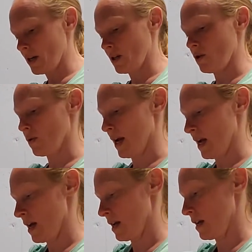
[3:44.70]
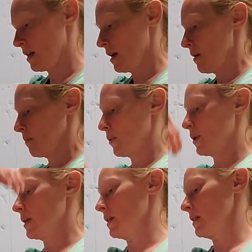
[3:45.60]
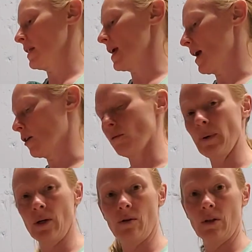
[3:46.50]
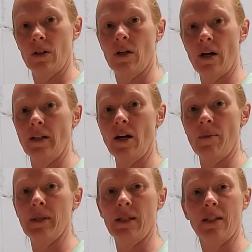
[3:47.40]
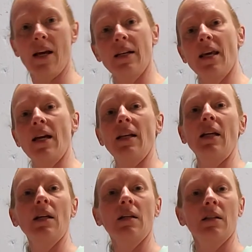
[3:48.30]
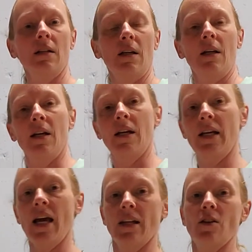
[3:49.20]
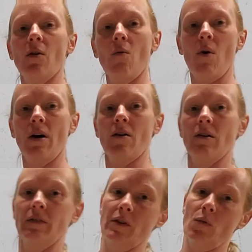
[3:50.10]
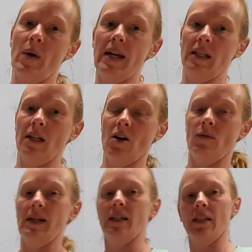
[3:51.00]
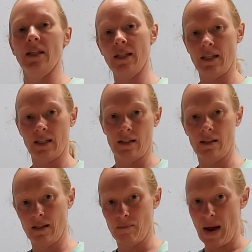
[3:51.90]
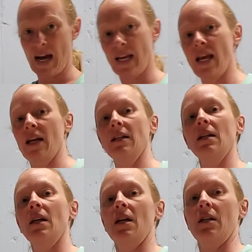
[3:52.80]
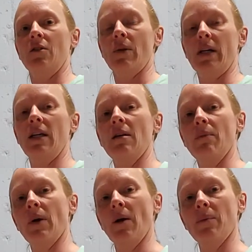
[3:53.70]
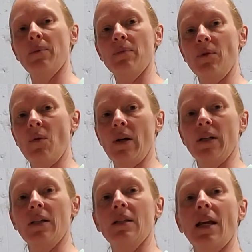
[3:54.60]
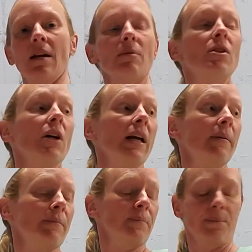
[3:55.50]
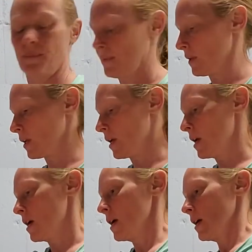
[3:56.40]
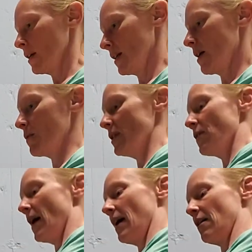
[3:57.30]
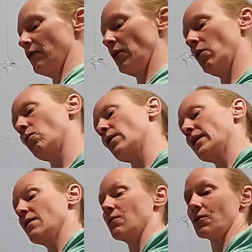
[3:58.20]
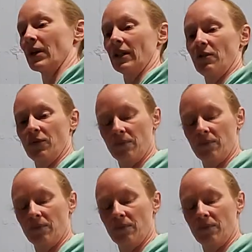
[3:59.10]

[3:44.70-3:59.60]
you can put the elbow on the opposite side of that knee. And again, you don't want all of your weight to go into the back hand. You want to stay up straight. Now, when you have one really